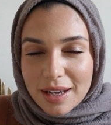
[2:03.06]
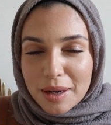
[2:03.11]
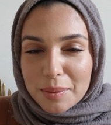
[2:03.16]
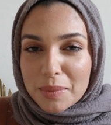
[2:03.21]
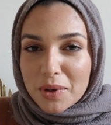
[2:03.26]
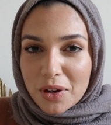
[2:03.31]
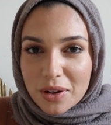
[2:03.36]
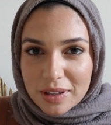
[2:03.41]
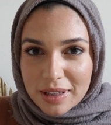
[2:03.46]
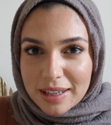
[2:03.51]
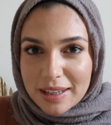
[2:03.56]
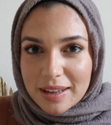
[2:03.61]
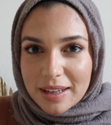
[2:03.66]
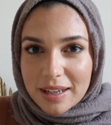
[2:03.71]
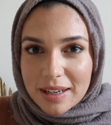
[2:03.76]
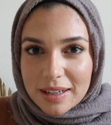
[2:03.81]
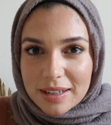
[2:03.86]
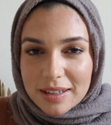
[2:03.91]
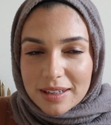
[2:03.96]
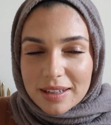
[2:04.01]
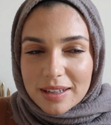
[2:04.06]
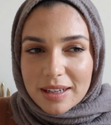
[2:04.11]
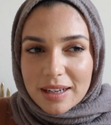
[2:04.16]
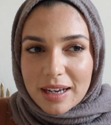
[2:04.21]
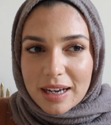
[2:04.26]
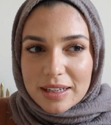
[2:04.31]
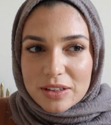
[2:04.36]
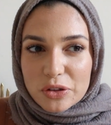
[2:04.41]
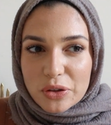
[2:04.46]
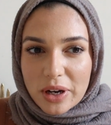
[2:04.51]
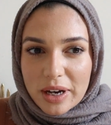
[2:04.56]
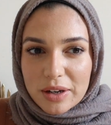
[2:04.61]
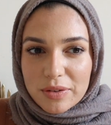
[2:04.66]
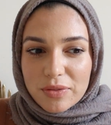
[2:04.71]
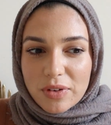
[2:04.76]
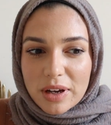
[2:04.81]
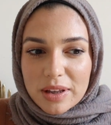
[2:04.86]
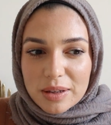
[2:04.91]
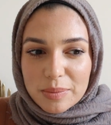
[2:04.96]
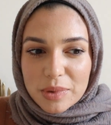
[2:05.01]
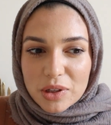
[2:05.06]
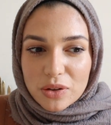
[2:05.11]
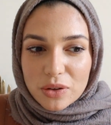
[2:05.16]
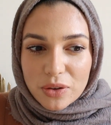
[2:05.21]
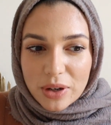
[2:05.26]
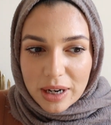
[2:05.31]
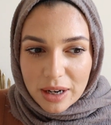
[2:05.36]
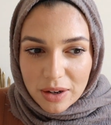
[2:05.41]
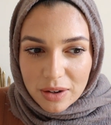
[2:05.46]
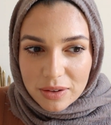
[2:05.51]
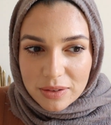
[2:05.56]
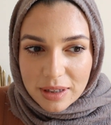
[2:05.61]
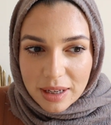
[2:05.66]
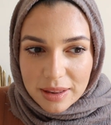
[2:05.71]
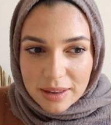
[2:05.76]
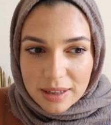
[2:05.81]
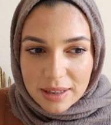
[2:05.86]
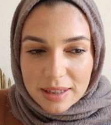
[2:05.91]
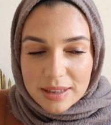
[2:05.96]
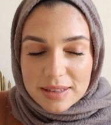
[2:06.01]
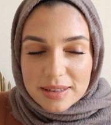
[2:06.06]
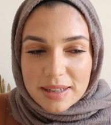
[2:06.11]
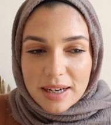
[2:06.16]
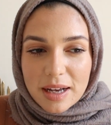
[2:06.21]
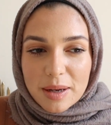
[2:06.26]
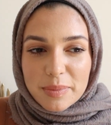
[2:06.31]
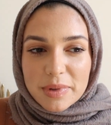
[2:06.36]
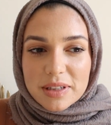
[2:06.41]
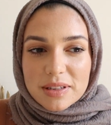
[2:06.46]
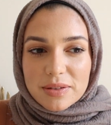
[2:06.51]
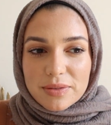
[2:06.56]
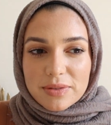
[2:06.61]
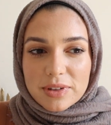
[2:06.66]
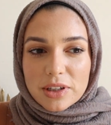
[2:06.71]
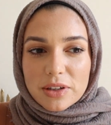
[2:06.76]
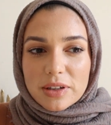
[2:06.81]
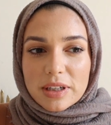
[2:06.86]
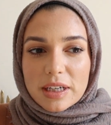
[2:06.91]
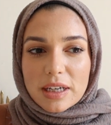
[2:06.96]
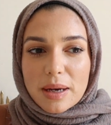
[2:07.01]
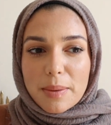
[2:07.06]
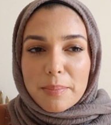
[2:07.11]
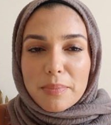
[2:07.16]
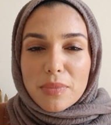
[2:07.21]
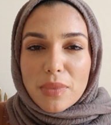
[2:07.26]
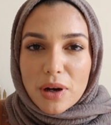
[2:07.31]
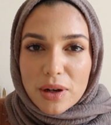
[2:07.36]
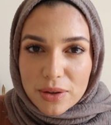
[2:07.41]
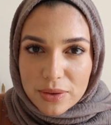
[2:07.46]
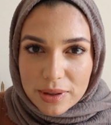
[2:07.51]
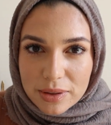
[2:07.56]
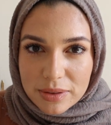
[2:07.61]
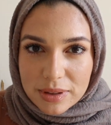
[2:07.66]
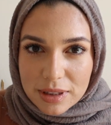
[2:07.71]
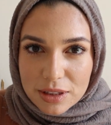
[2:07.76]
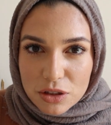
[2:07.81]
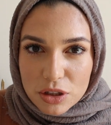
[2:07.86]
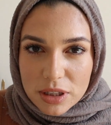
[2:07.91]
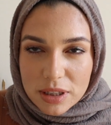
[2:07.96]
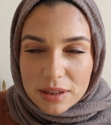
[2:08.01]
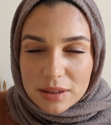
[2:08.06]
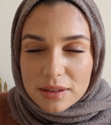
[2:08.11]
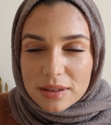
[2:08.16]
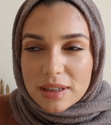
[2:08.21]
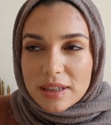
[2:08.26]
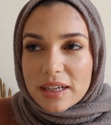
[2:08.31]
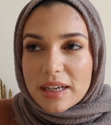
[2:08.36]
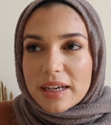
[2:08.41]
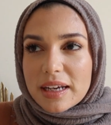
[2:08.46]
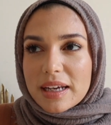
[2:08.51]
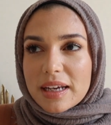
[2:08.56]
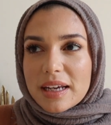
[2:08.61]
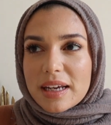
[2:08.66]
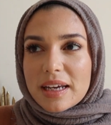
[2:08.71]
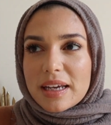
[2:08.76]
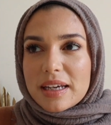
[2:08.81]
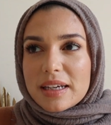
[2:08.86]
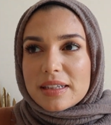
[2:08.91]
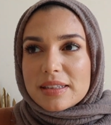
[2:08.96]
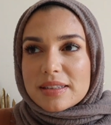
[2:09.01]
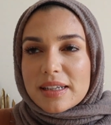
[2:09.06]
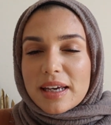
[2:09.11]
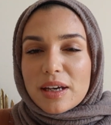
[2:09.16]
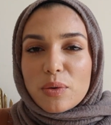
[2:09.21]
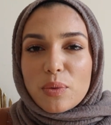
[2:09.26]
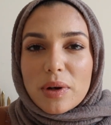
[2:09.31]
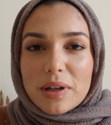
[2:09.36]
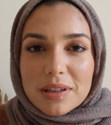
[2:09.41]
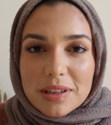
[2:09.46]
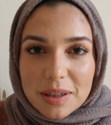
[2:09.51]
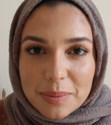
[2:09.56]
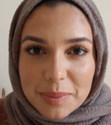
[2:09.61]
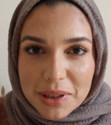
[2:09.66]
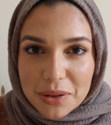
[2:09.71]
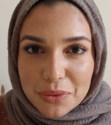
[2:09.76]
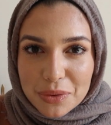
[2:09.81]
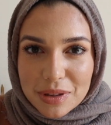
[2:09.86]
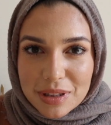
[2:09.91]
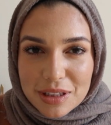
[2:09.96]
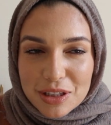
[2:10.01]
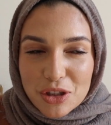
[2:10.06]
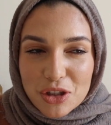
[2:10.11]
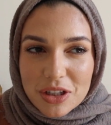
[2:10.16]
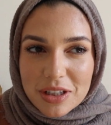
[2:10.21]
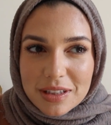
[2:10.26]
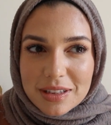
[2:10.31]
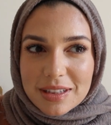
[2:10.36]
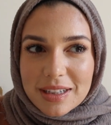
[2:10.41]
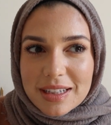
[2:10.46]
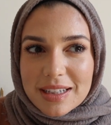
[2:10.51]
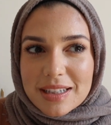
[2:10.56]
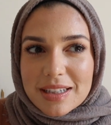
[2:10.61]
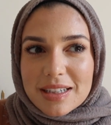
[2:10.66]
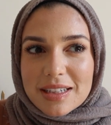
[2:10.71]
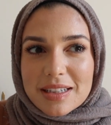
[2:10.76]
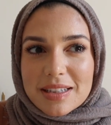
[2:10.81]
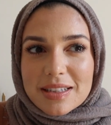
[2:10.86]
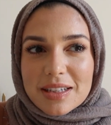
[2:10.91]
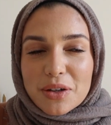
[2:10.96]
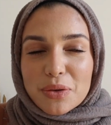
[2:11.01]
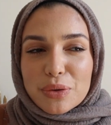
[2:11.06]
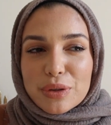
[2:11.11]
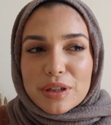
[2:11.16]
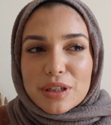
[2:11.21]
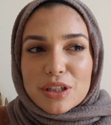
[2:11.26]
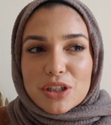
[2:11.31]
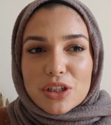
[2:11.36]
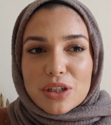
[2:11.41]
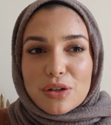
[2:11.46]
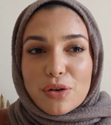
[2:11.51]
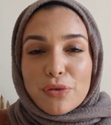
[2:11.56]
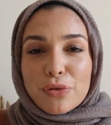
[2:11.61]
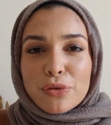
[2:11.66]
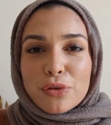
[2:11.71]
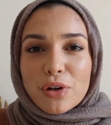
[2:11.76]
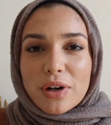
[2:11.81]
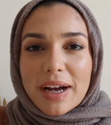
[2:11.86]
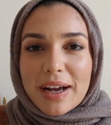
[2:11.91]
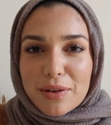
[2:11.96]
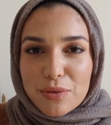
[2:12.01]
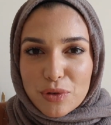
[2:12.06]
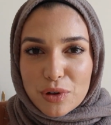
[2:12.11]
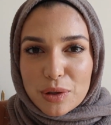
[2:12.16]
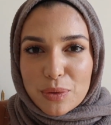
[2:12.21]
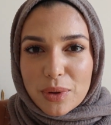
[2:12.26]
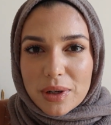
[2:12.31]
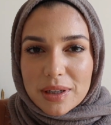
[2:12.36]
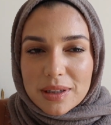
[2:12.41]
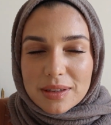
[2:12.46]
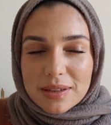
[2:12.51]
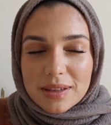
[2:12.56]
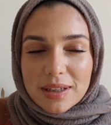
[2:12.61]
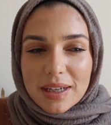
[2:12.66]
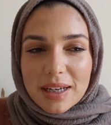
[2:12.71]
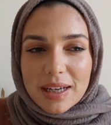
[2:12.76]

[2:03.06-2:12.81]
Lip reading: I'm not like that. I try and find a middle ground. I think Islam is a very moderate religion, is a welcoming religion, is a religion for everyone,